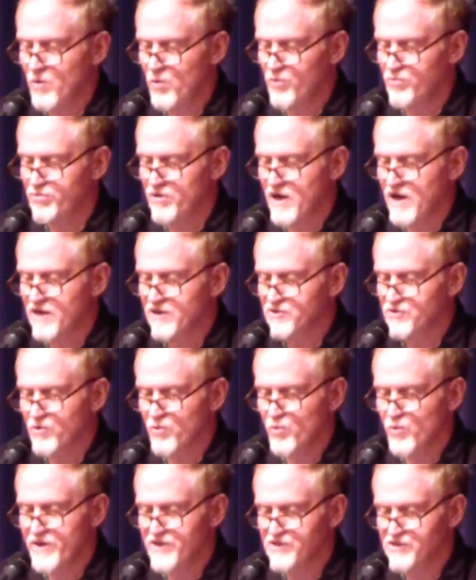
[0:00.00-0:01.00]
Whole blocks
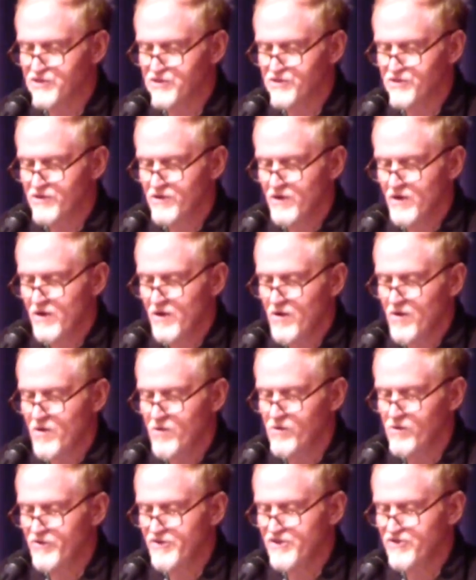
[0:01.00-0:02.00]
are waste.
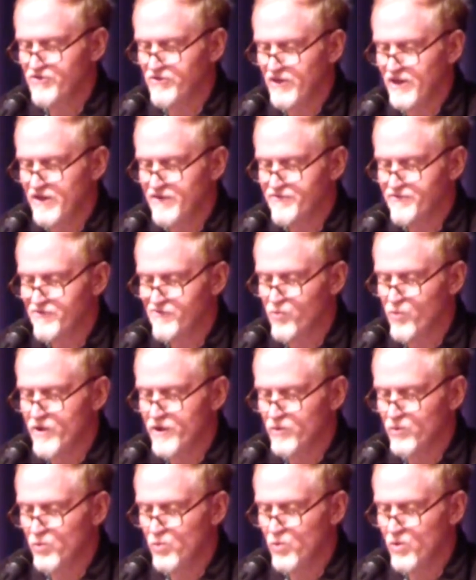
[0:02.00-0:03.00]
All that's left of
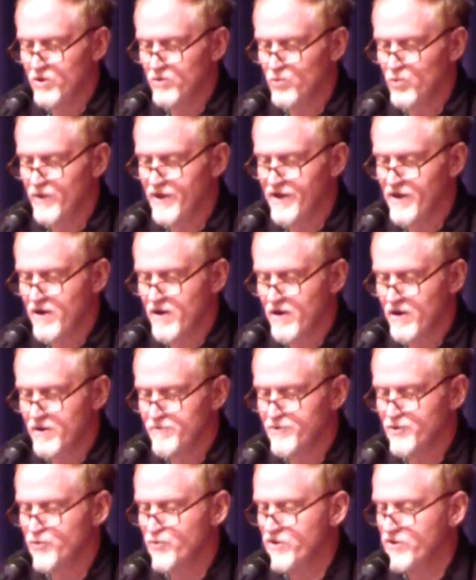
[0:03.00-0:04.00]
what went
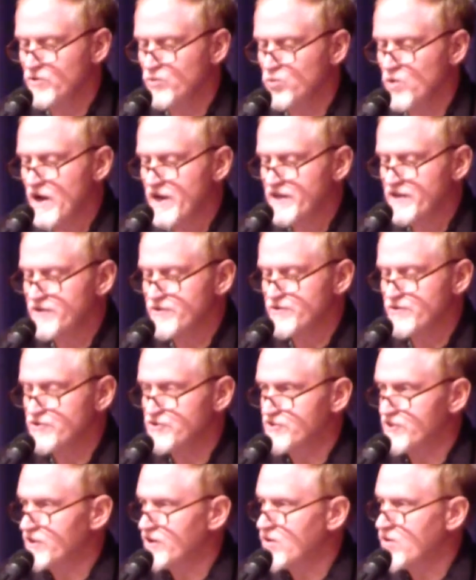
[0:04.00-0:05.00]
on between the
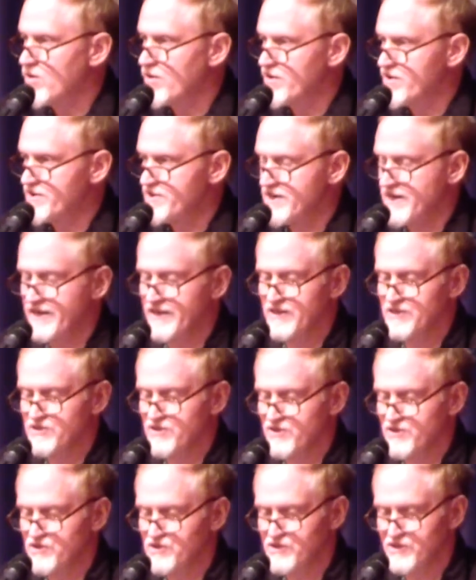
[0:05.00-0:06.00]
rioters and guard tanks
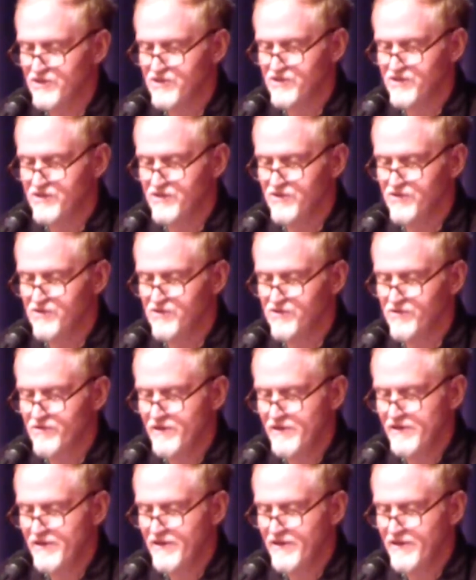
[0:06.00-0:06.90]
in the 60s.